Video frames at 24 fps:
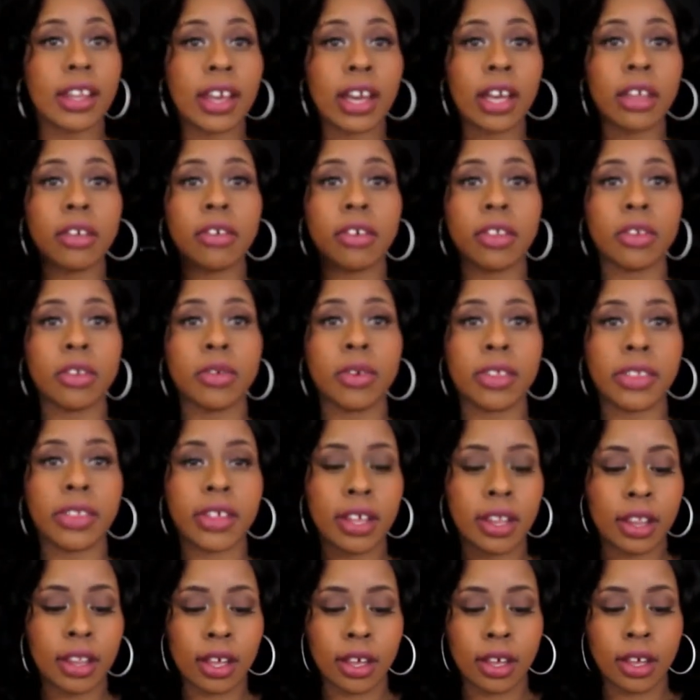line, you can do a
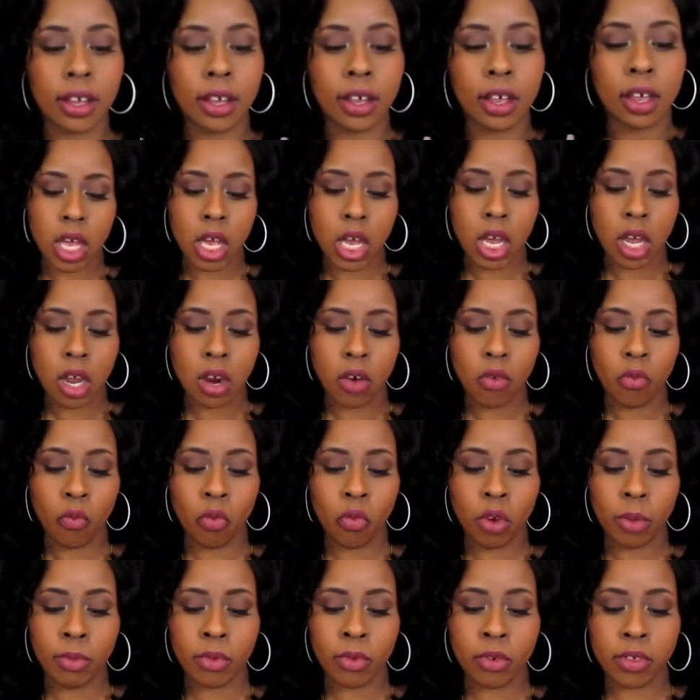thin line.
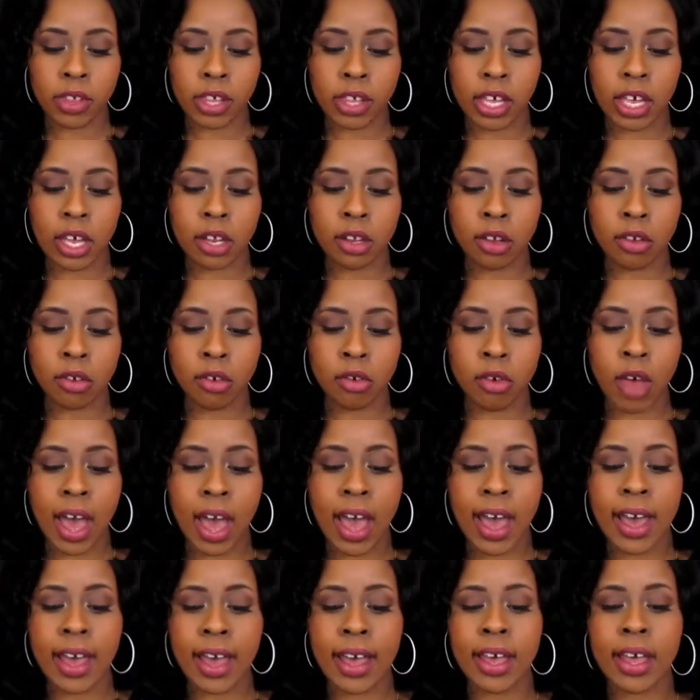Rimmel Scandal
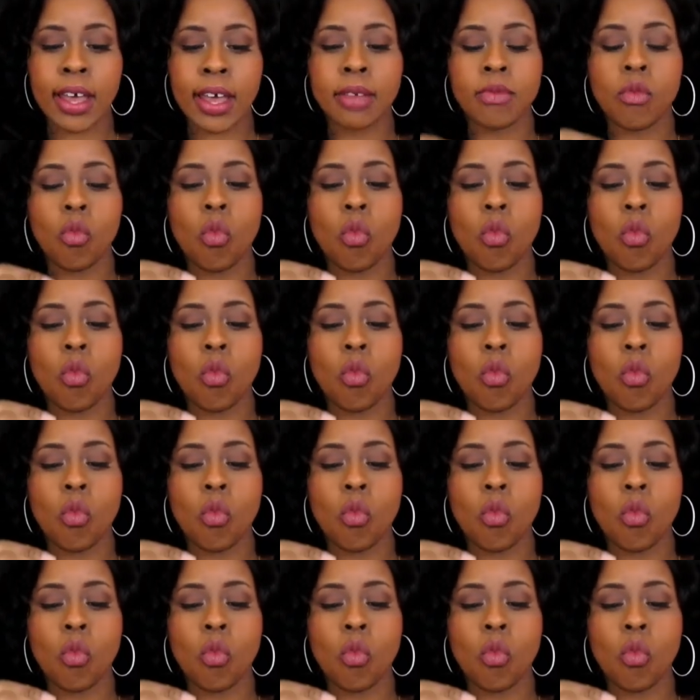Eye